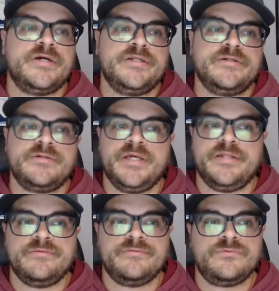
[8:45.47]

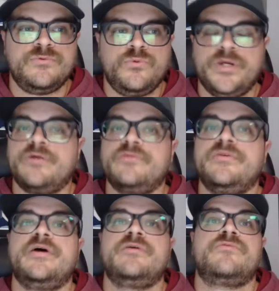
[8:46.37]
And we heard
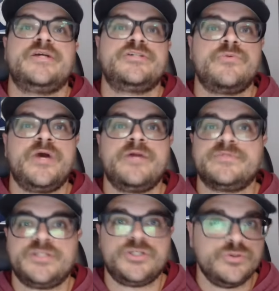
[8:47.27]
that Reggie Wayne
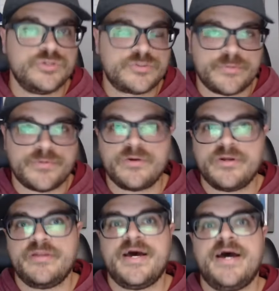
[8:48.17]
was a huge
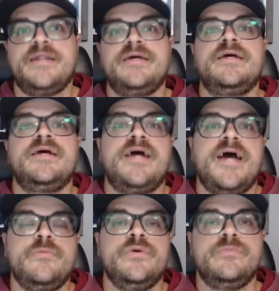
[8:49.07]
proponent of that,
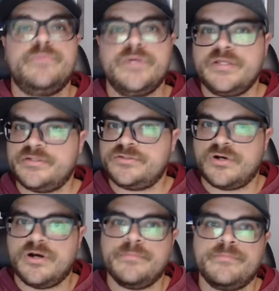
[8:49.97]
had been beating the
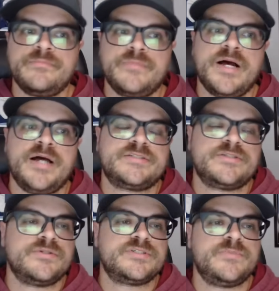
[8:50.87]
drum,
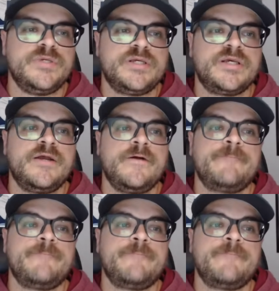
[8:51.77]
so to speak,